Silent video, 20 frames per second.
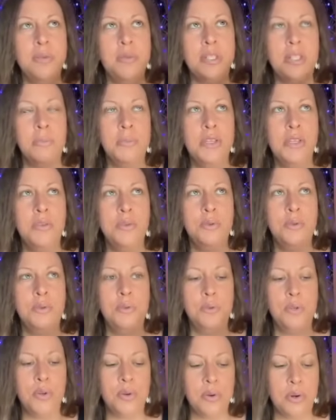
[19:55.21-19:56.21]
some of
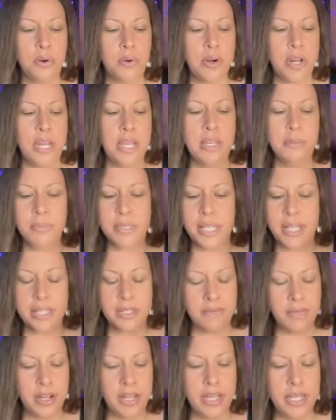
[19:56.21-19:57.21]
you don't agree, but
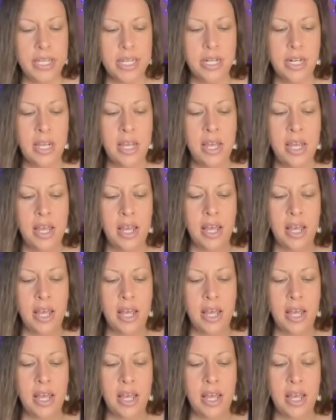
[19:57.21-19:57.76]
that's fine.